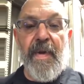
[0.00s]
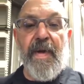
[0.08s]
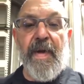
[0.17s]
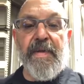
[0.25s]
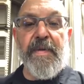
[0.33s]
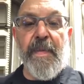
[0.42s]

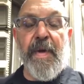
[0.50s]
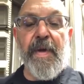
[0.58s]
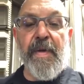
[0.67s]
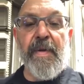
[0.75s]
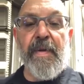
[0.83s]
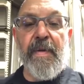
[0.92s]
That's pretty
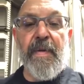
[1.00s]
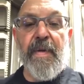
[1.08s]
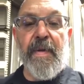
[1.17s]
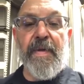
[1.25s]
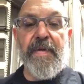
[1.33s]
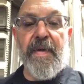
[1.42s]
cool.
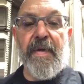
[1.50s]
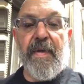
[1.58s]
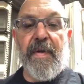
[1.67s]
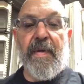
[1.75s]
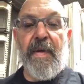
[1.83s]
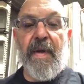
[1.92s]
That's a
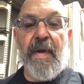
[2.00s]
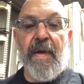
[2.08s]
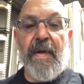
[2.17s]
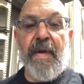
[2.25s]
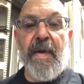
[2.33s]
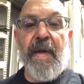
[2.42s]

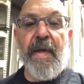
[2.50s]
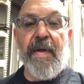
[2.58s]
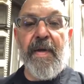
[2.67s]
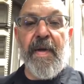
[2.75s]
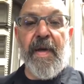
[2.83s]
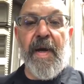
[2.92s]
neat
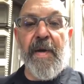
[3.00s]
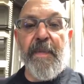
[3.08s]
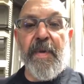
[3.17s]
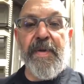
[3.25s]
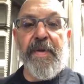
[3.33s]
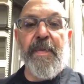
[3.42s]

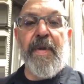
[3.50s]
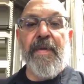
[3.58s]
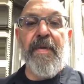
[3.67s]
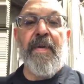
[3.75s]
accomplishment